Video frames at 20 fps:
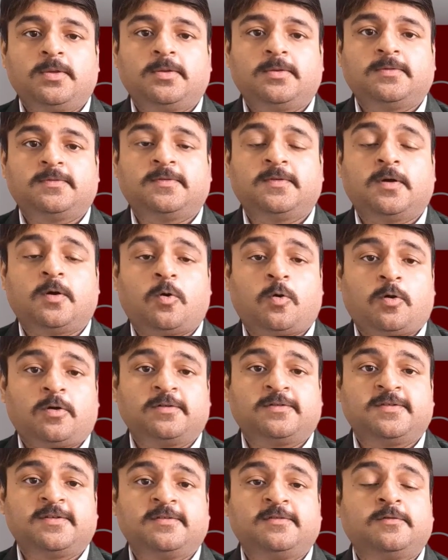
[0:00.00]
So the
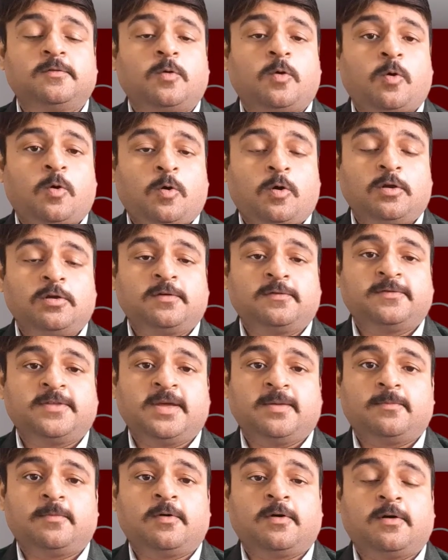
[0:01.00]
horses, all of
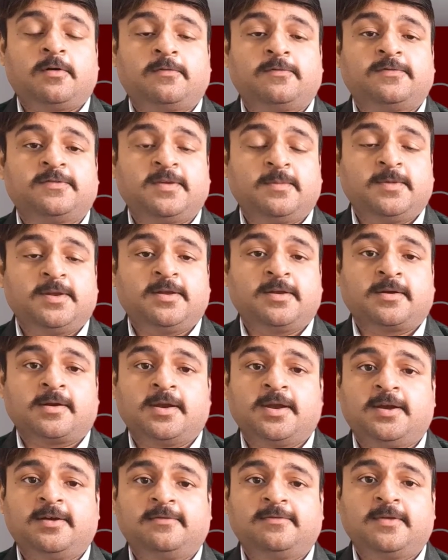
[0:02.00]
them of similar
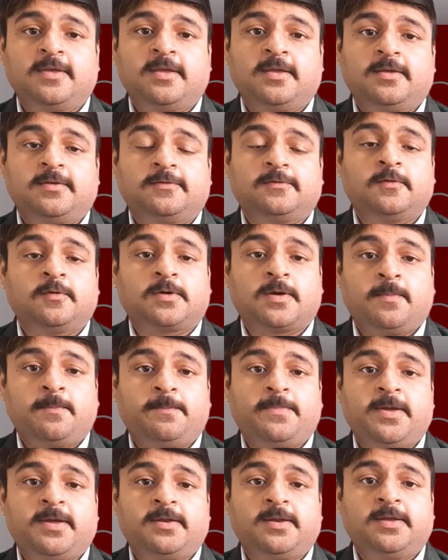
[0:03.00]
grades. So
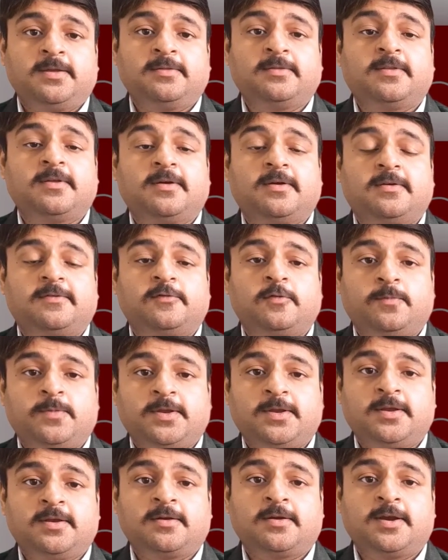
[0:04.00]
comparing the
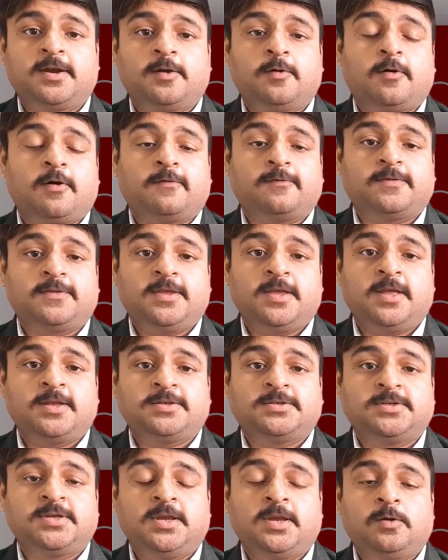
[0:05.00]
superior grade of
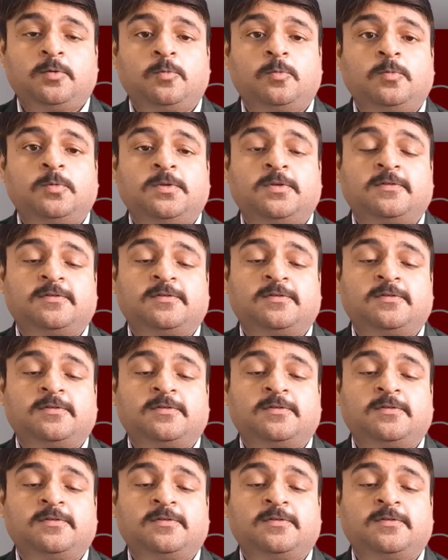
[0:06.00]
Tianqi to the